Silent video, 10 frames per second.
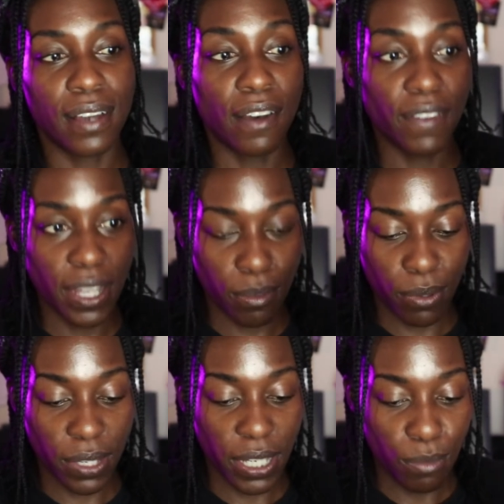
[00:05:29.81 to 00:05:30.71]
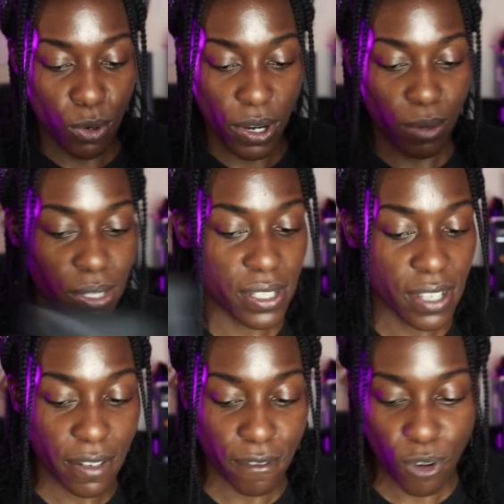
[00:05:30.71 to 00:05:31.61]
available anymore, which is
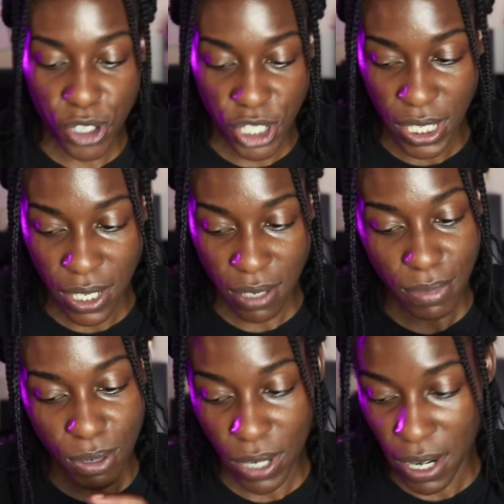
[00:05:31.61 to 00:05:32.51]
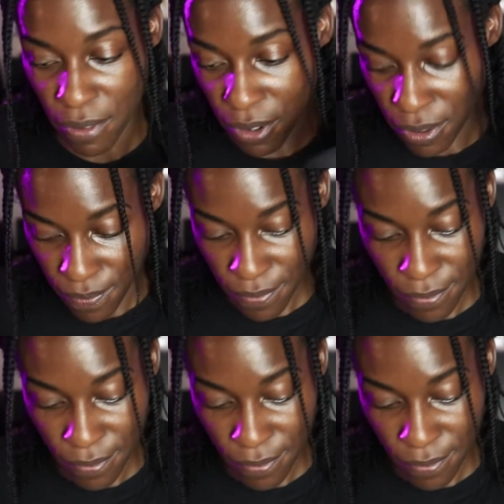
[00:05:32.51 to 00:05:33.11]
unfortunate, but whatever.